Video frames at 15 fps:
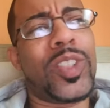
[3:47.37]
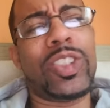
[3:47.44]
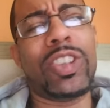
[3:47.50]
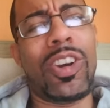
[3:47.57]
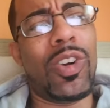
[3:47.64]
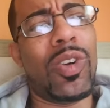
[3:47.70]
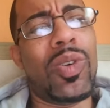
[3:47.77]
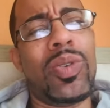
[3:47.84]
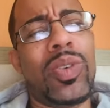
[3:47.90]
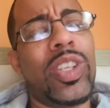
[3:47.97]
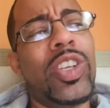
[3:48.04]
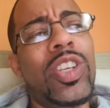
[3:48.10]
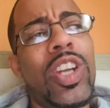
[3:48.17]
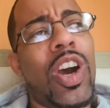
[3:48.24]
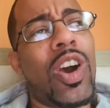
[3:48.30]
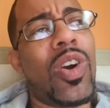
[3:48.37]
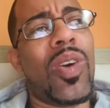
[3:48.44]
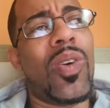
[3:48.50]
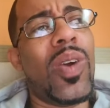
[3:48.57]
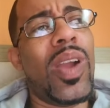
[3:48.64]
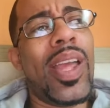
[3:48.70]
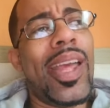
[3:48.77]
So, you
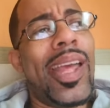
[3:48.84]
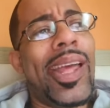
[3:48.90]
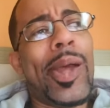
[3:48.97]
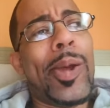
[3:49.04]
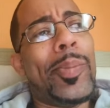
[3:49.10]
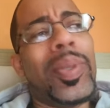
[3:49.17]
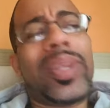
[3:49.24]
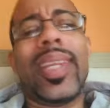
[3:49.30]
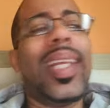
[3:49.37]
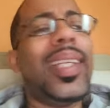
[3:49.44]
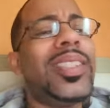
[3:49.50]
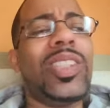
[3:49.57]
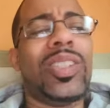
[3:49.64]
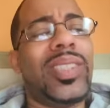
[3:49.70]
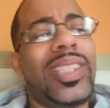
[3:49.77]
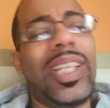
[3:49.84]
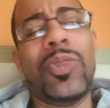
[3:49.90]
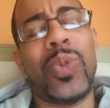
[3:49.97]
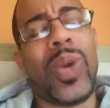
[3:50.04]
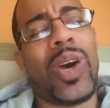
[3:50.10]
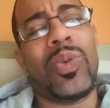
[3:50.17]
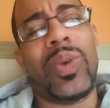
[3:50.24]
know, but things don't
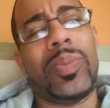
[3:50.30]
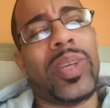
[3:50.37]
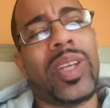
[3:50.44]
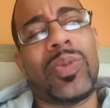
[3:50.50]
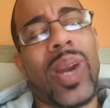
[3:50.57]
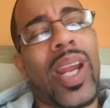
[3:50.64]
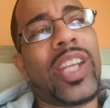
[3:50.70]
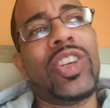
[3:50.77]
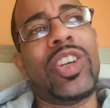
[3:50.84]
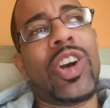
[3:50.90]
sit well with me, right?